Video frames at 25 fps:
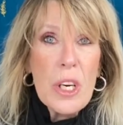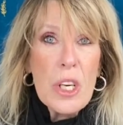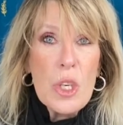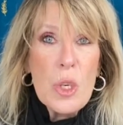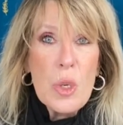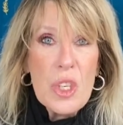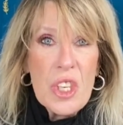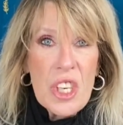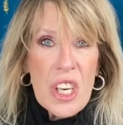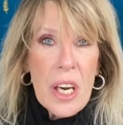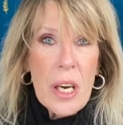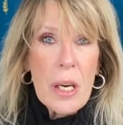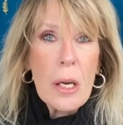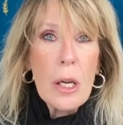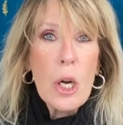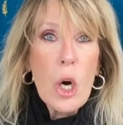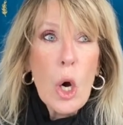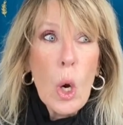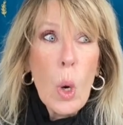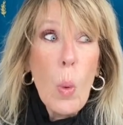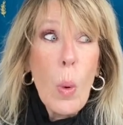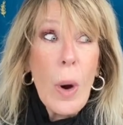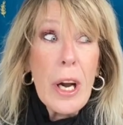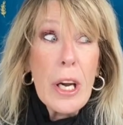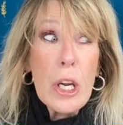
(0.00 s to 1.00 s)
you did.
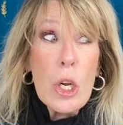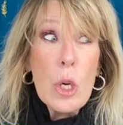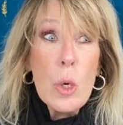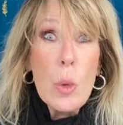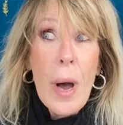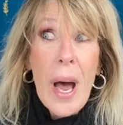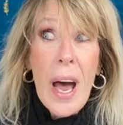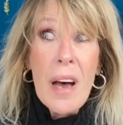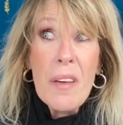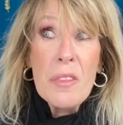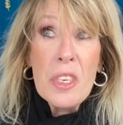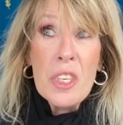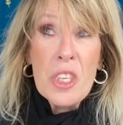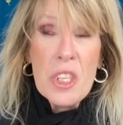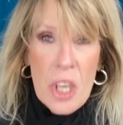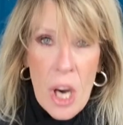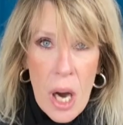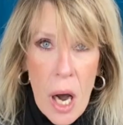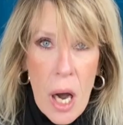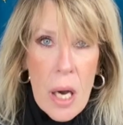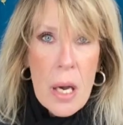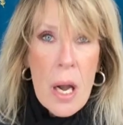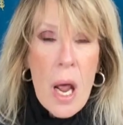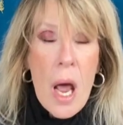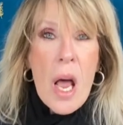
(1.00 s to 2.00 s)
Look what you have
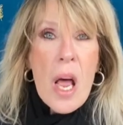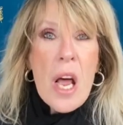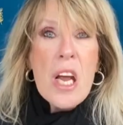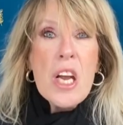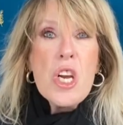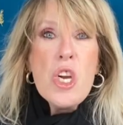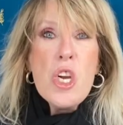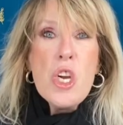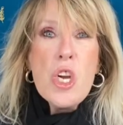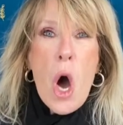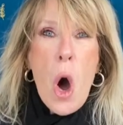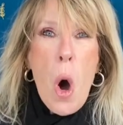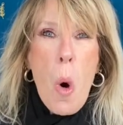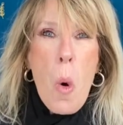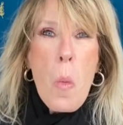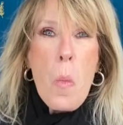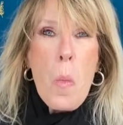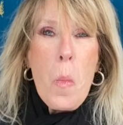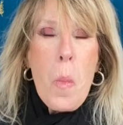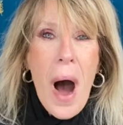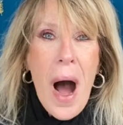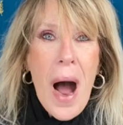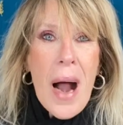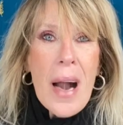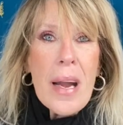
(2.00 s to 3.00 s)
done.
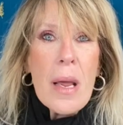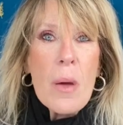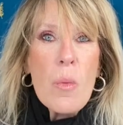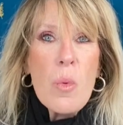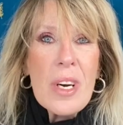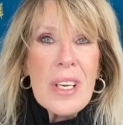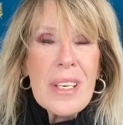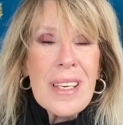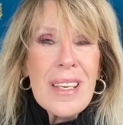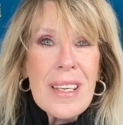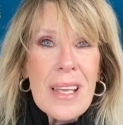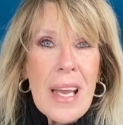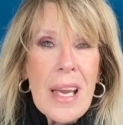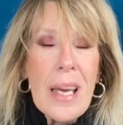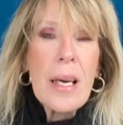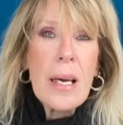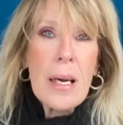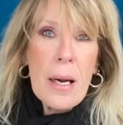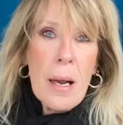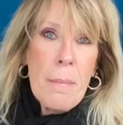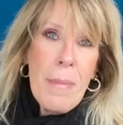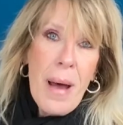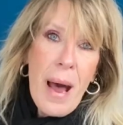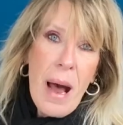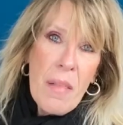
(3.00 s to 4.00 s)
Nobody was
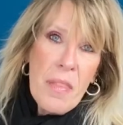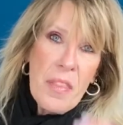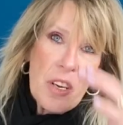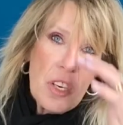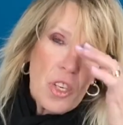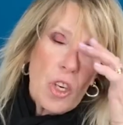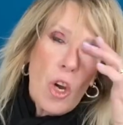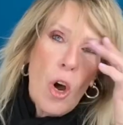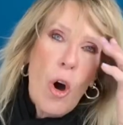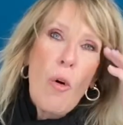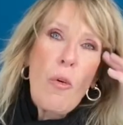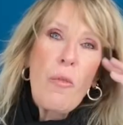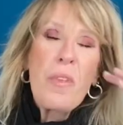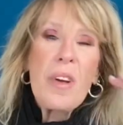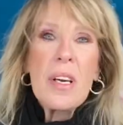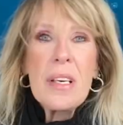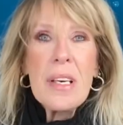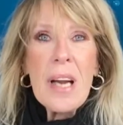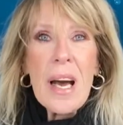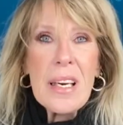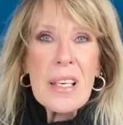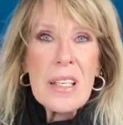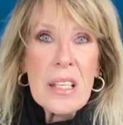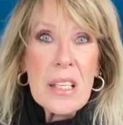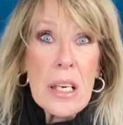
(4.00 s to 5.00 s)
thinking about this
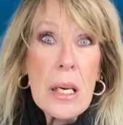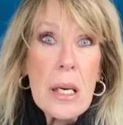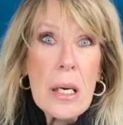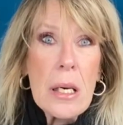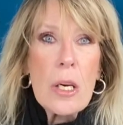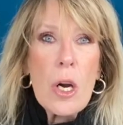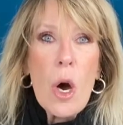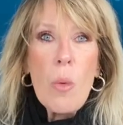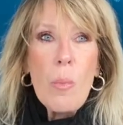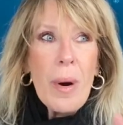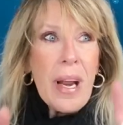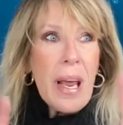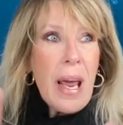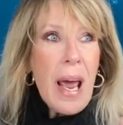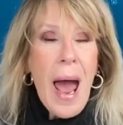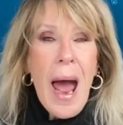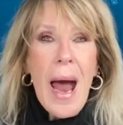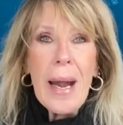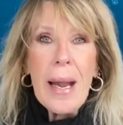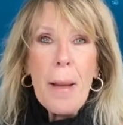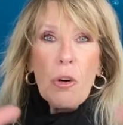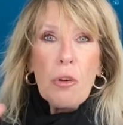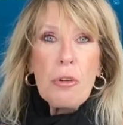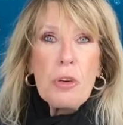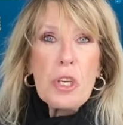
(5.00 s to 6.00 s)
COVID-19. Nobody
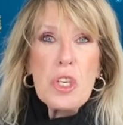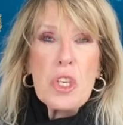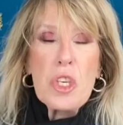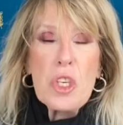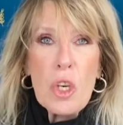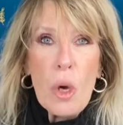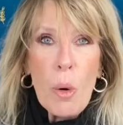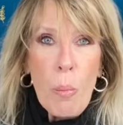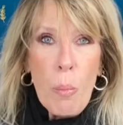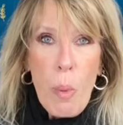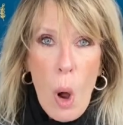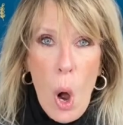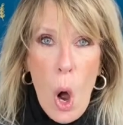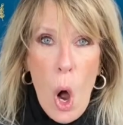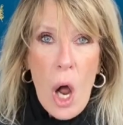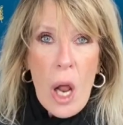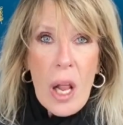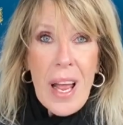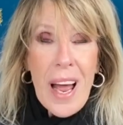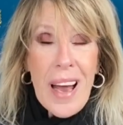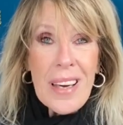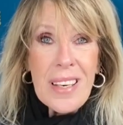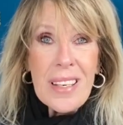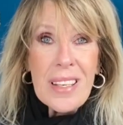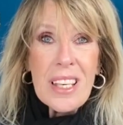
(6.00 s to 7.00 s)
had a crystal
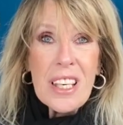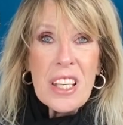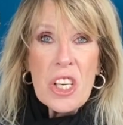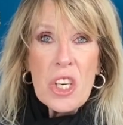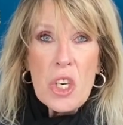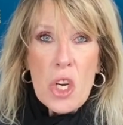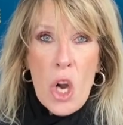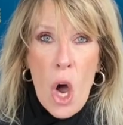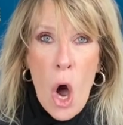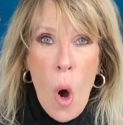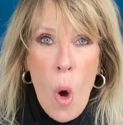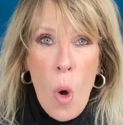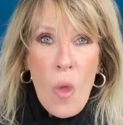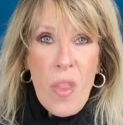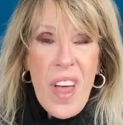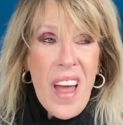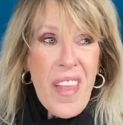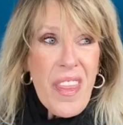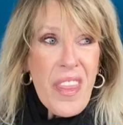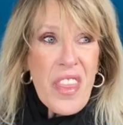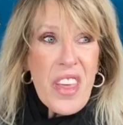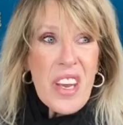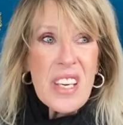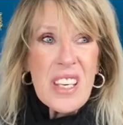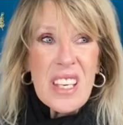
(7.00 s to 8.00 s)
ball, and to know
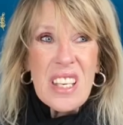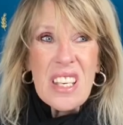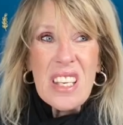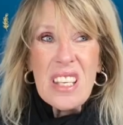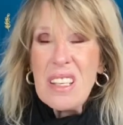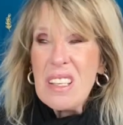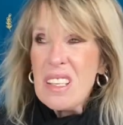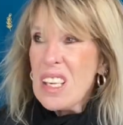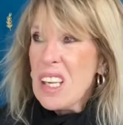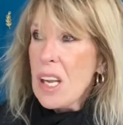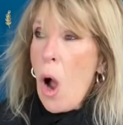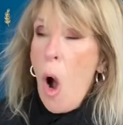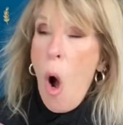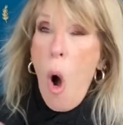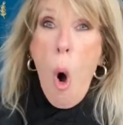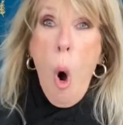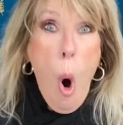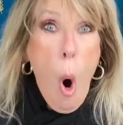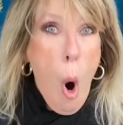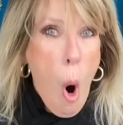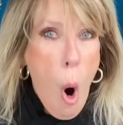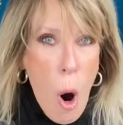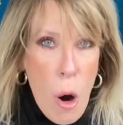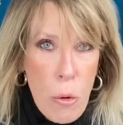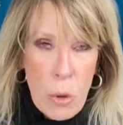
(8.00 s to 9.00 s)
that this
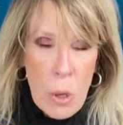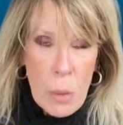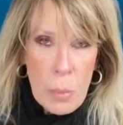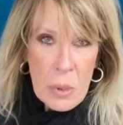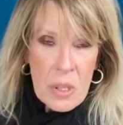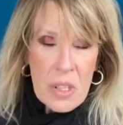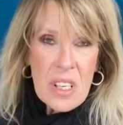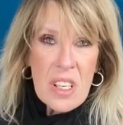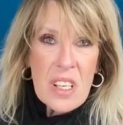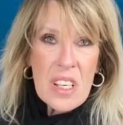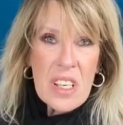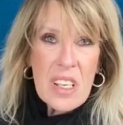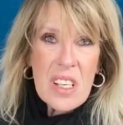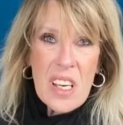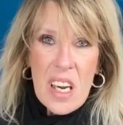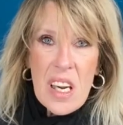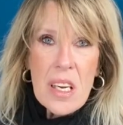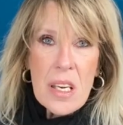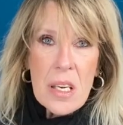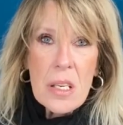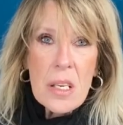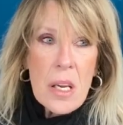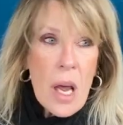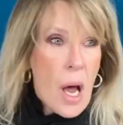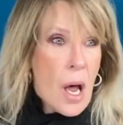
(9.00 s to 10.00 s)
horrible
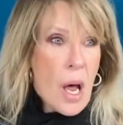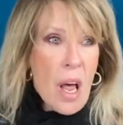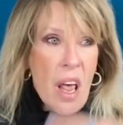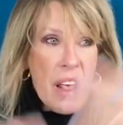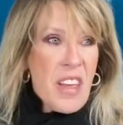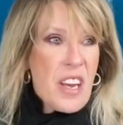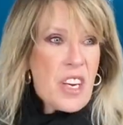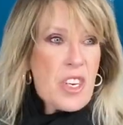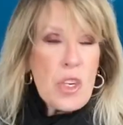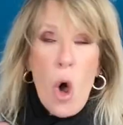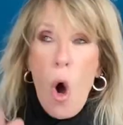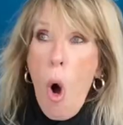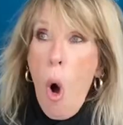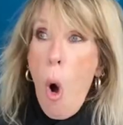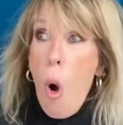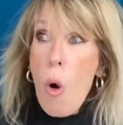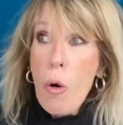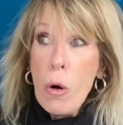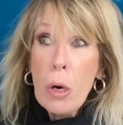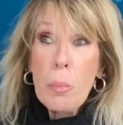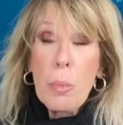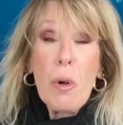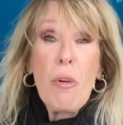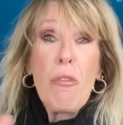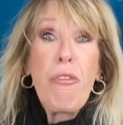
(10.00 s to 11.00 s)
disease, this
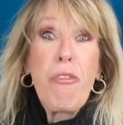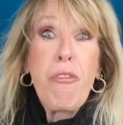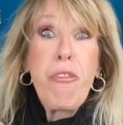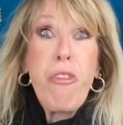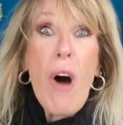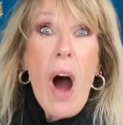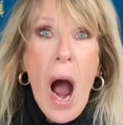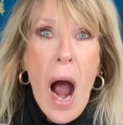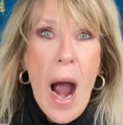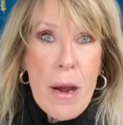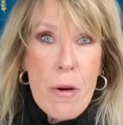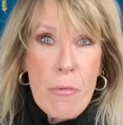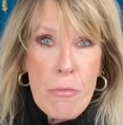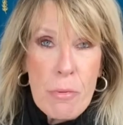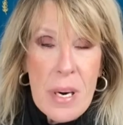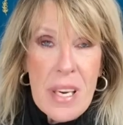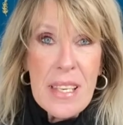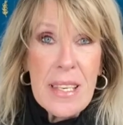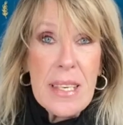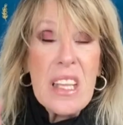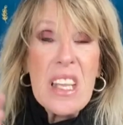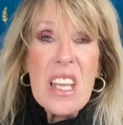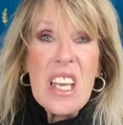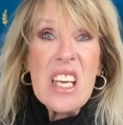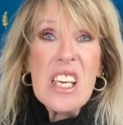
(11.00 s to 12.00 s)
horrible
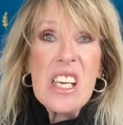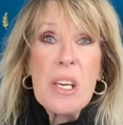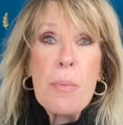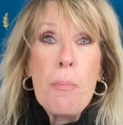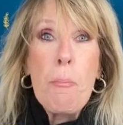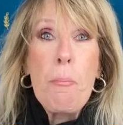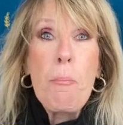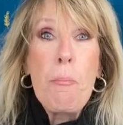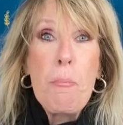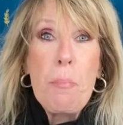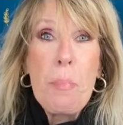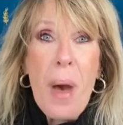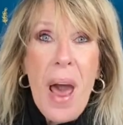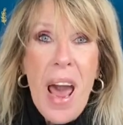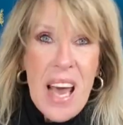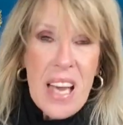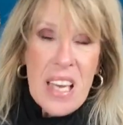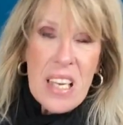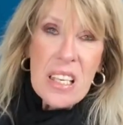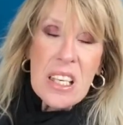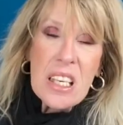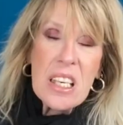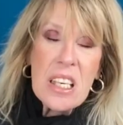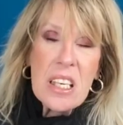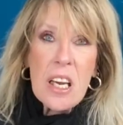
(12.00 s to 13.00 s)
virus, this
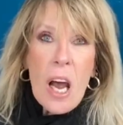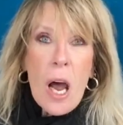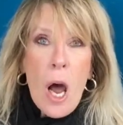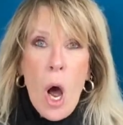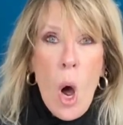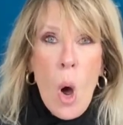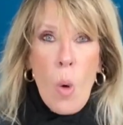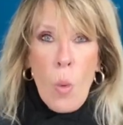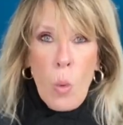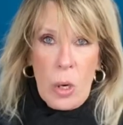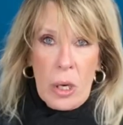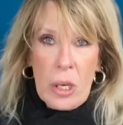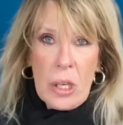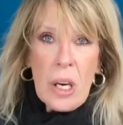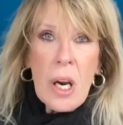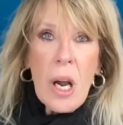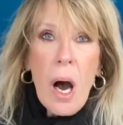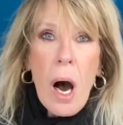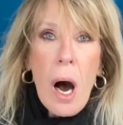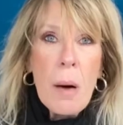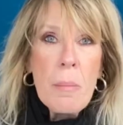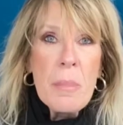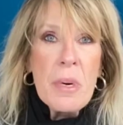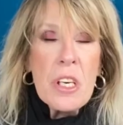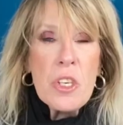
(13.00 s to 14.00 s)
beast would
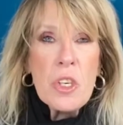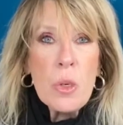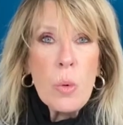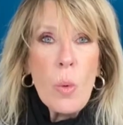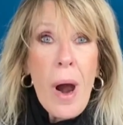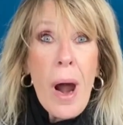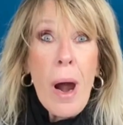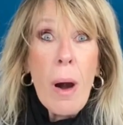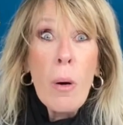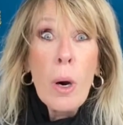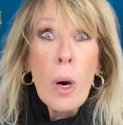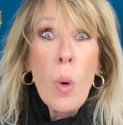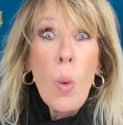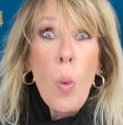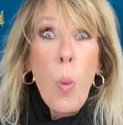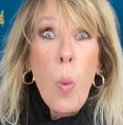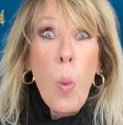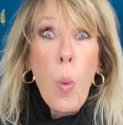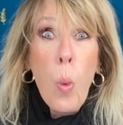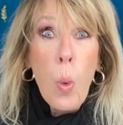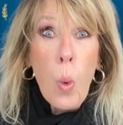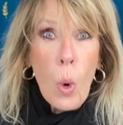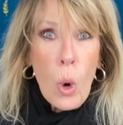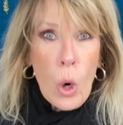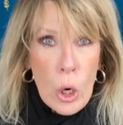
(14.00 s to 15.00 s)
come into our
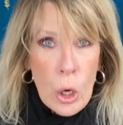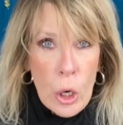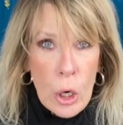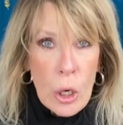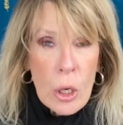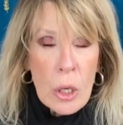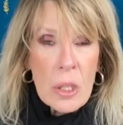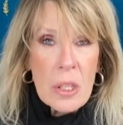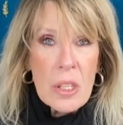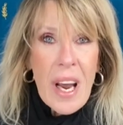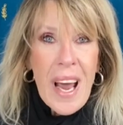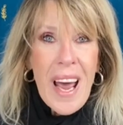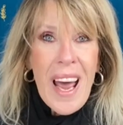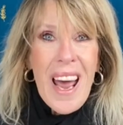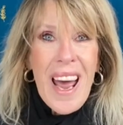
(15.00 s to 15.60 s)
world